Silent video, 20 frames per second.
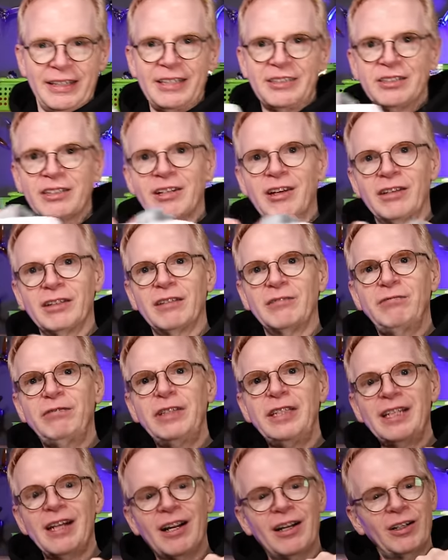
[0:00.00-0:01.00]
These are called the
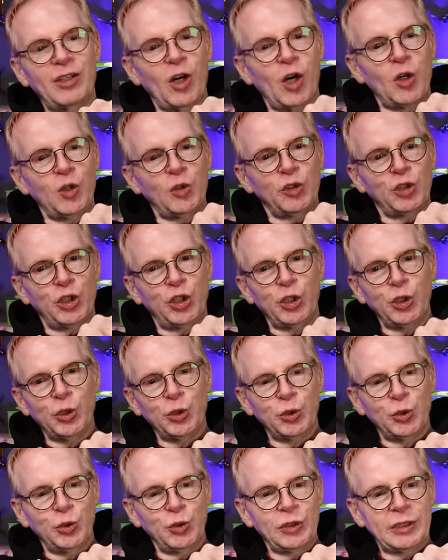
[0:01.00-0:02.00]

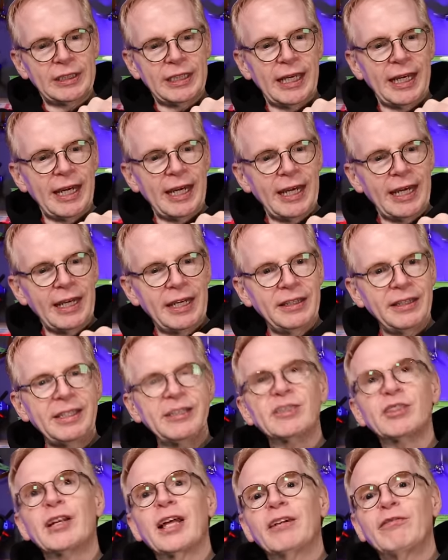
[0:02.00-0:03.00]
VRO2s, and
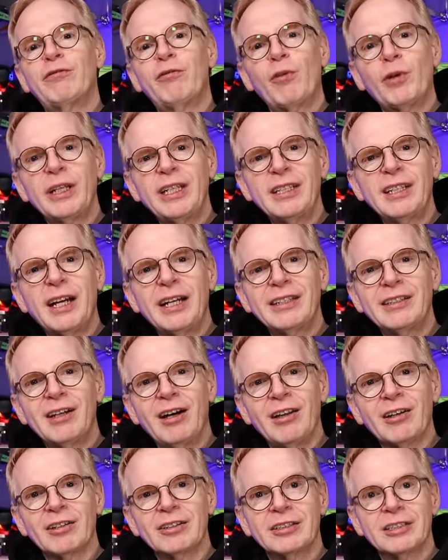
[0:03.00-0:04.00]
these are like
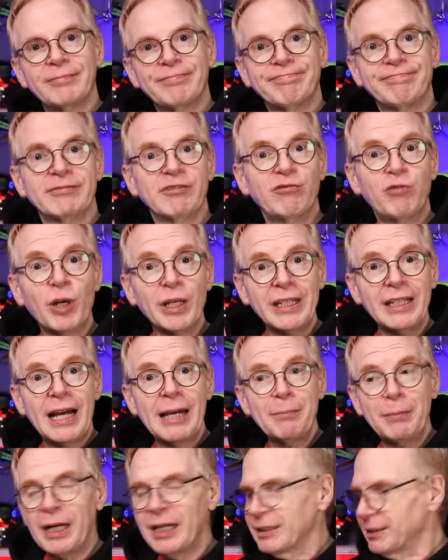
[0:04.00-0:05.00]
$49.
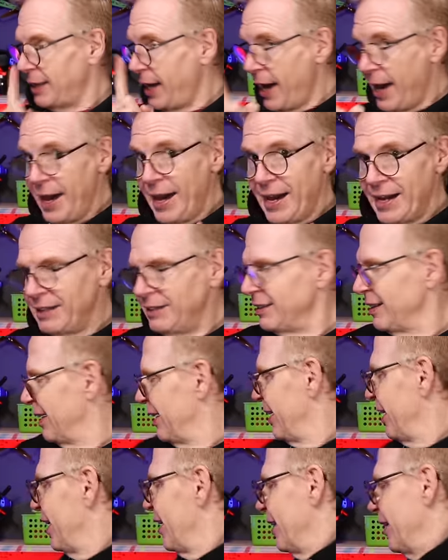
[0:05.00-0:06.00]
49 bucks. And
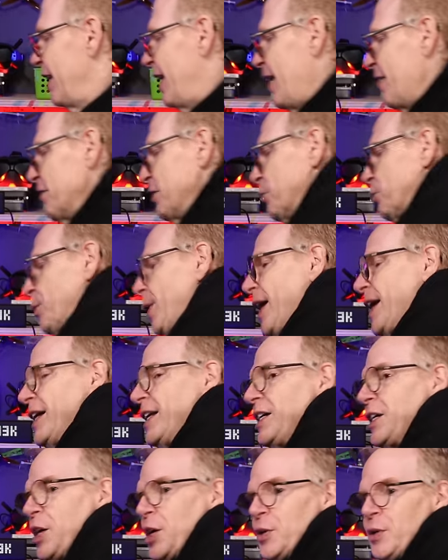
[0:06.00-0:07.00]
they have the
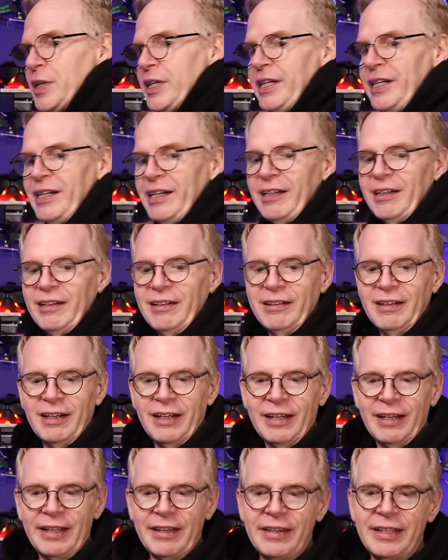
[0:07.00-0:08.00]
radio here.
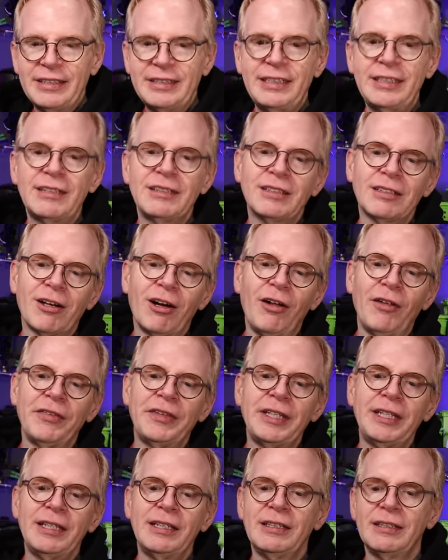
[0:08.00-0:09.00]
This here is called
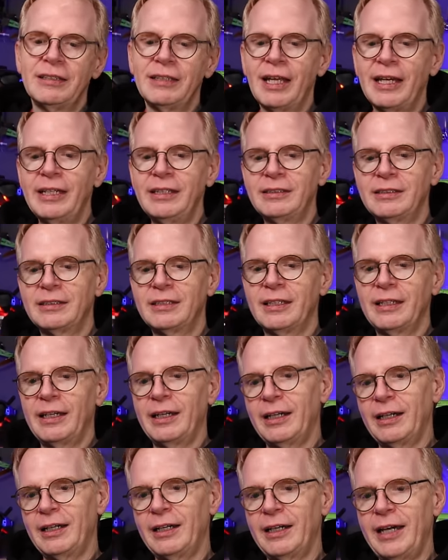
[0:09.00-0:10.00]
the Lite
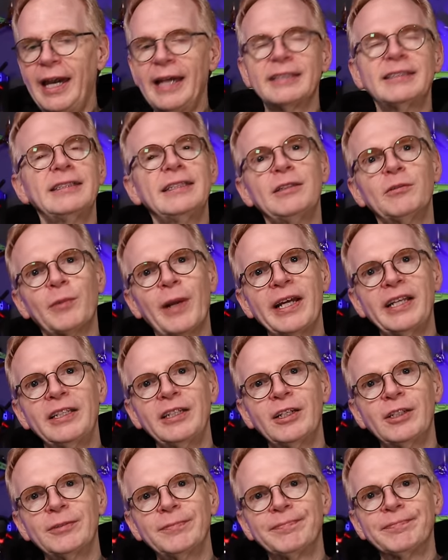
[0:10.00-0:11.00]
uh, SE
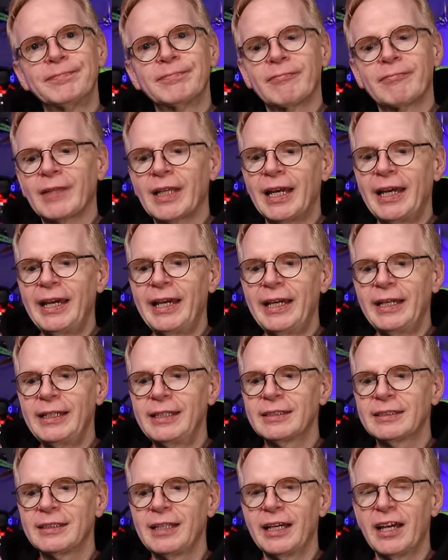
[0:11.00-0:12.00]
radio and
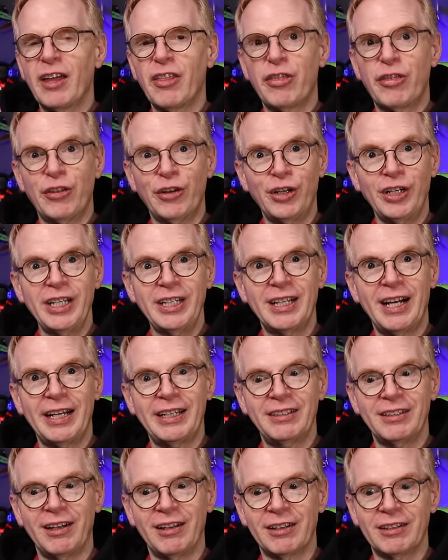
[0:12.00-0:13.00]
it's like
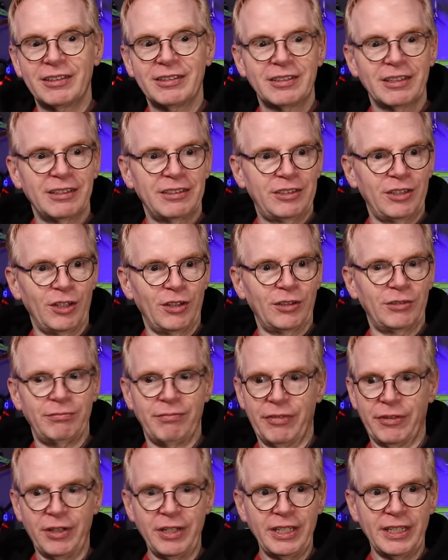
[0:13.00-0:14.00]
$39. So
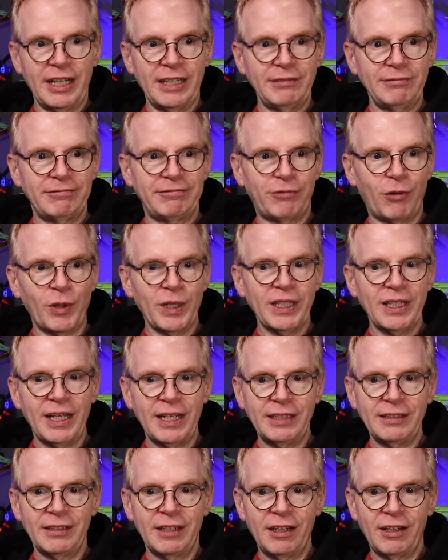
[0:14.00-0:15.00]
39,
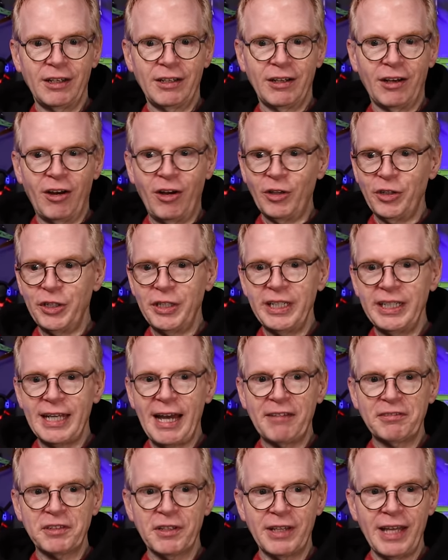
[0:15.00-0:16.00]
49? All you need
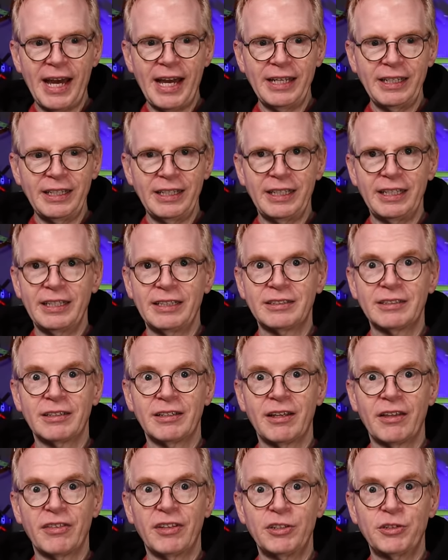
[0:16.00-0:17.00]
after that is
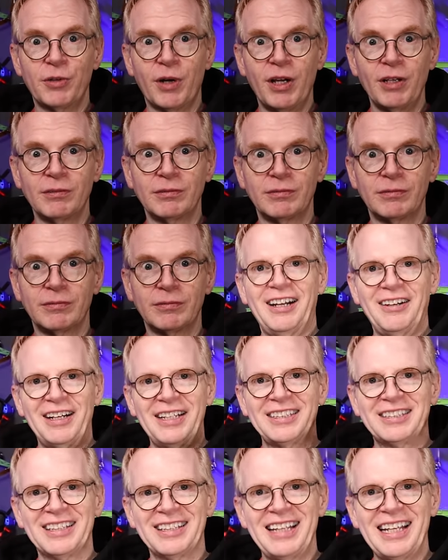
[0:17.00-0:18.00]
the drone. All
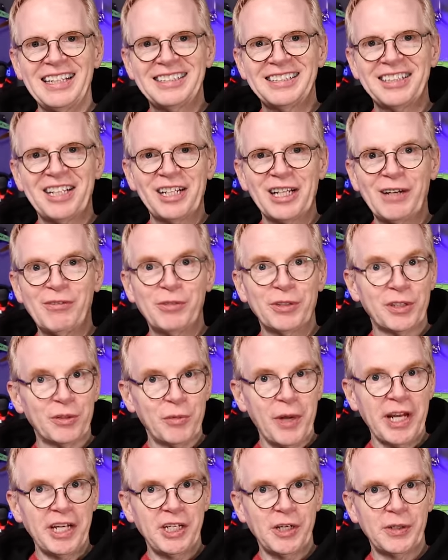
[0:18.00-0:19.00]
right, so let's start off with the
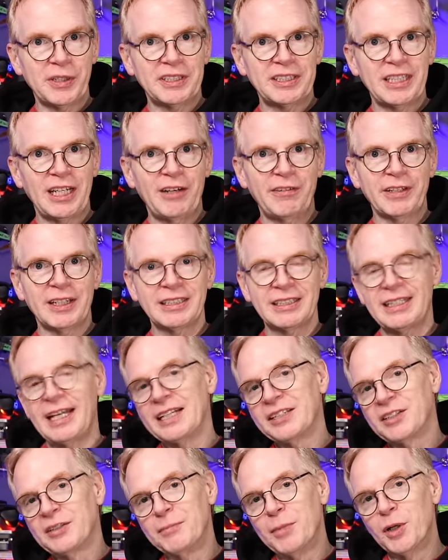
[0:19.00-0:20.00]
radio itself because it
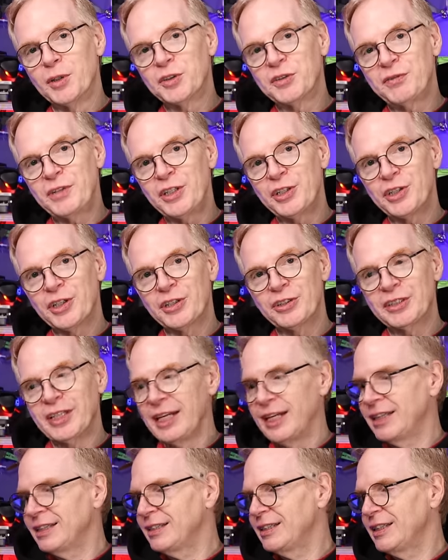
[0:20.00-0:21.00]
has the most features
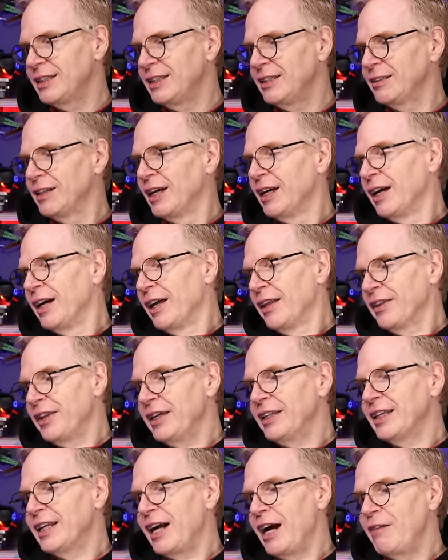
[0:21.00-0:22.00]
and it's the
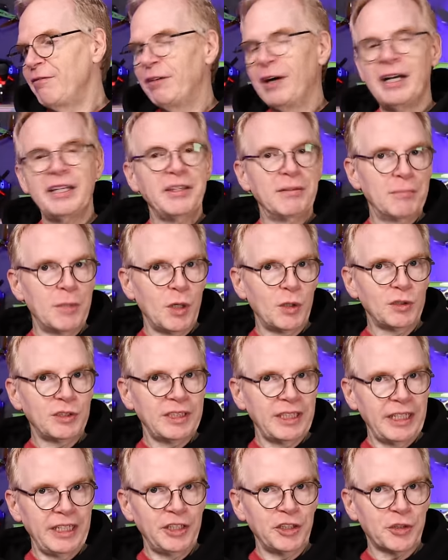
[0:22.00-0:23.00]
thing that I find the
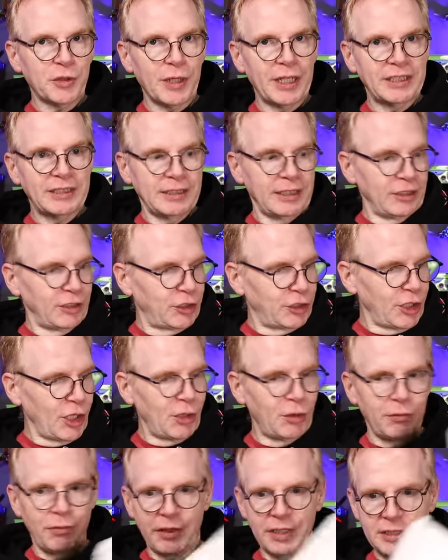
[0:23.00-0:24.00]
most interesting.
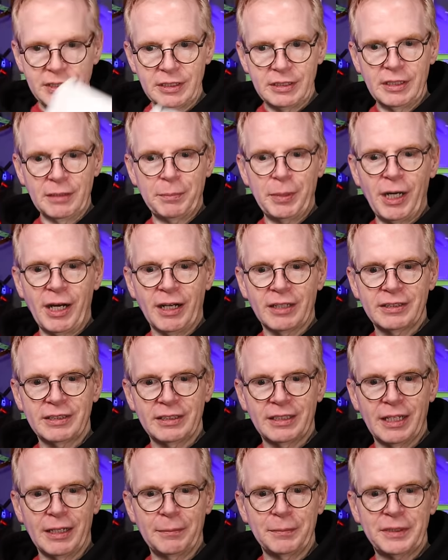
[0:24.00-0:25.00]
So this is the box
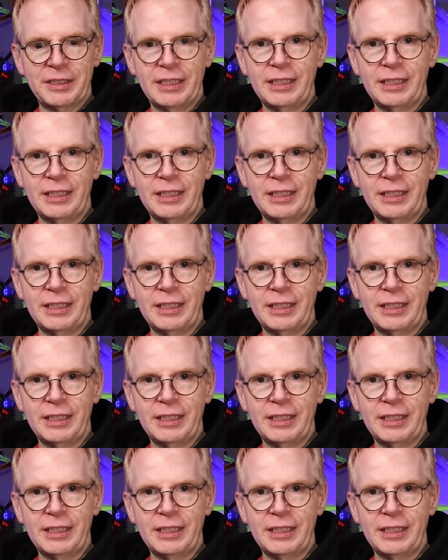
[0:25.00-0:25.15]
it comes